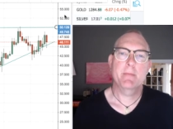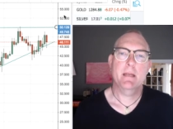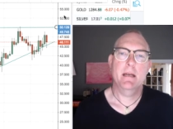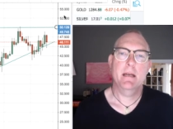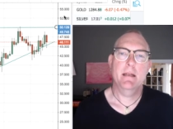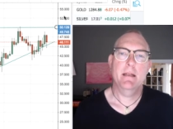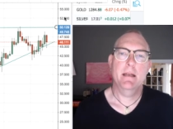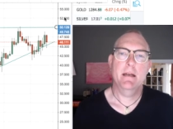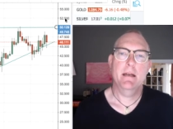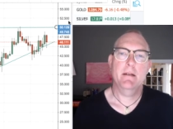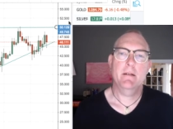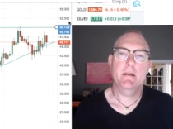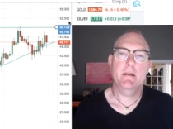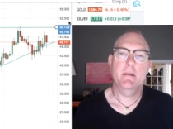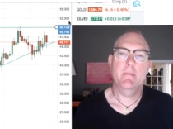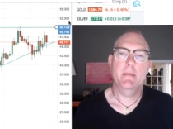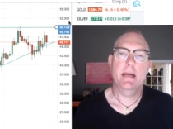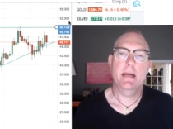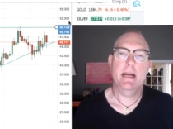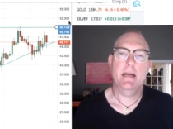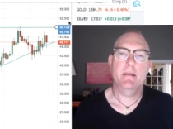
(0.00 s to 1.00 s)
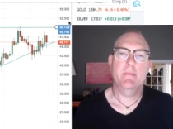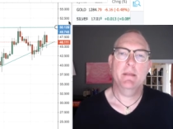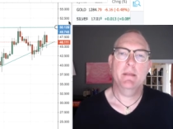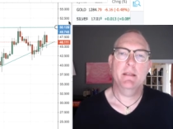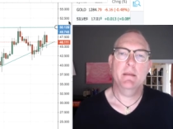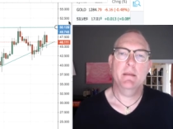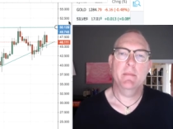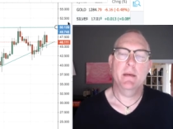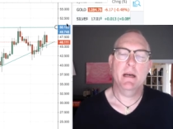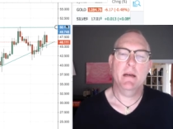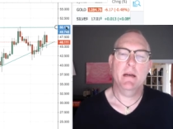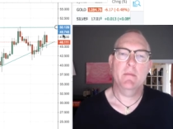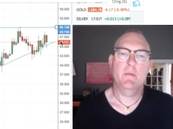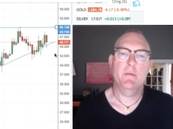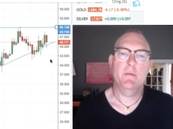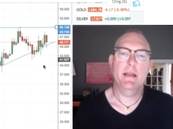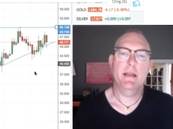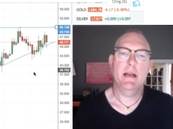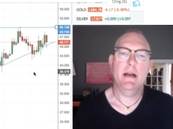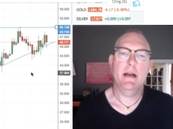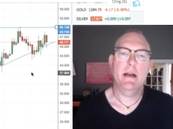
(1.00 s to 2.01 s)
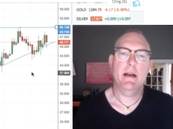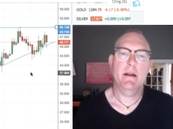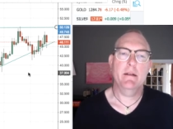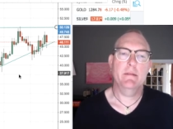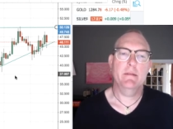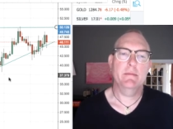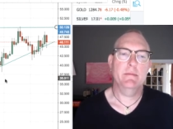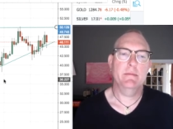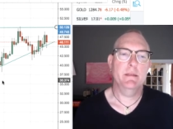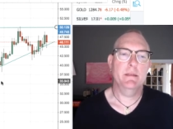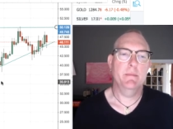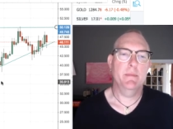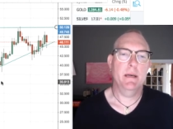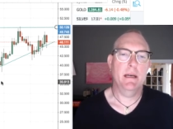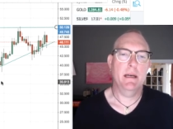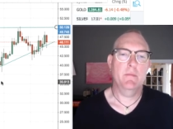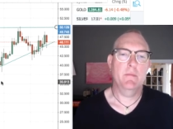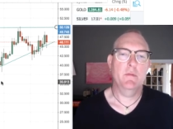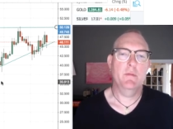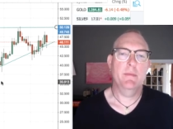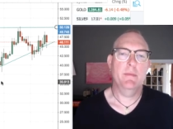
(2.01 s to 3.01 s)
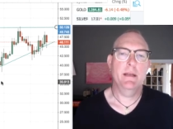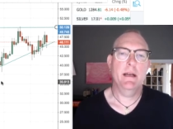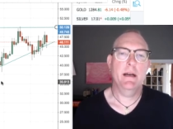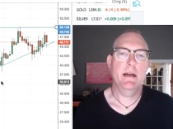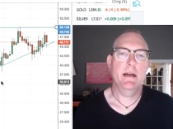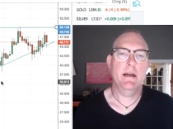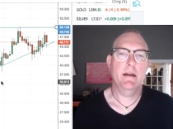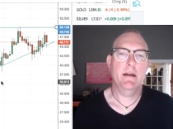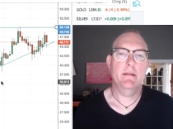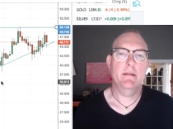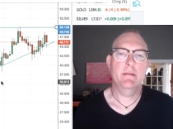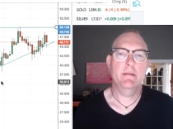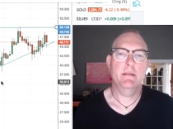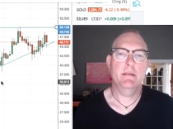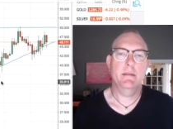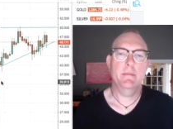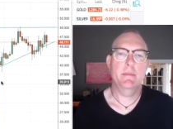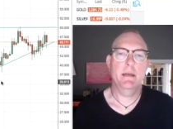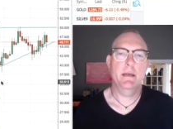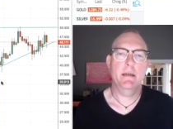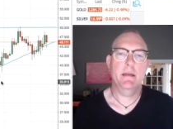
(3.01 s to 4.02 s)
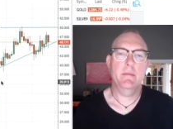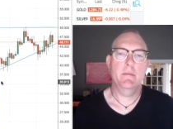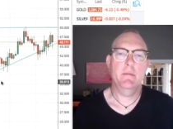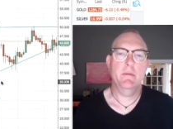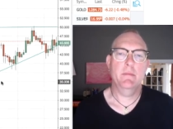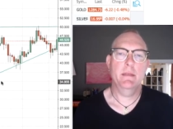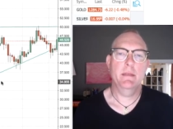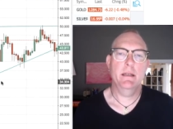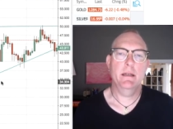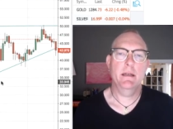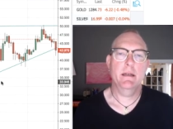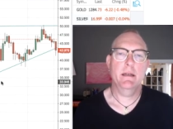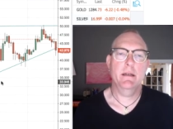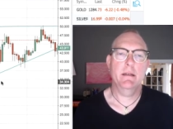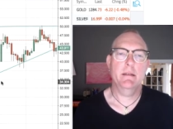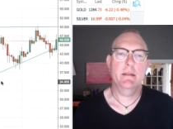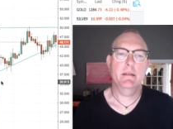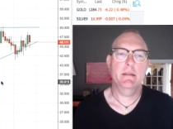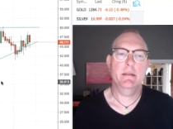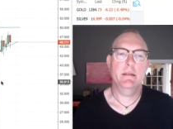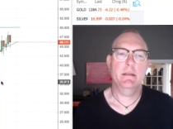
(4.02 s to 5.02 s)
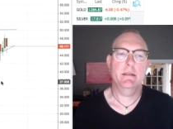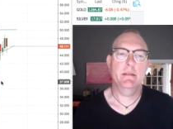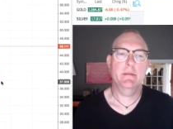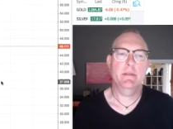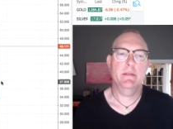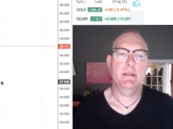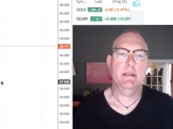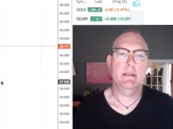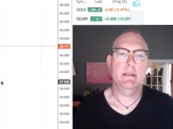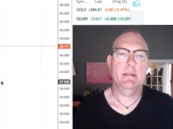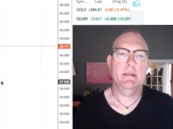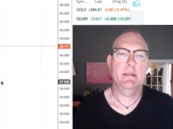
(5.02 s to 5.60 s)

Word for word: and then it'll come back, but the bottom will be higher. The bottom will be higher. The bottom will be higher. Let's see if I can